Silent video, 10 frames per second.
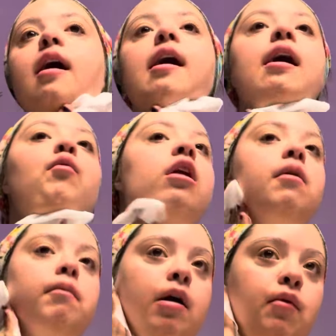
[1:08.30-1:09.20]
I work
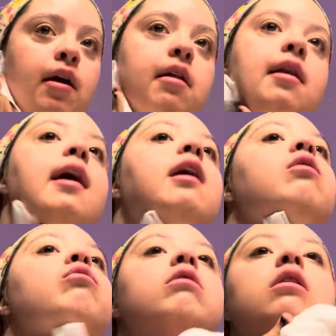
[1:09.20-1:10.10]
my way
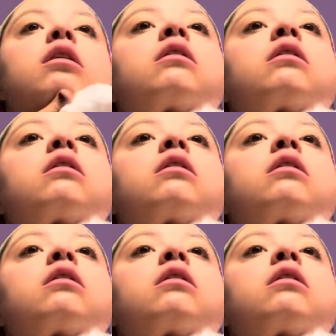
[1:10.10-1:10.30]
down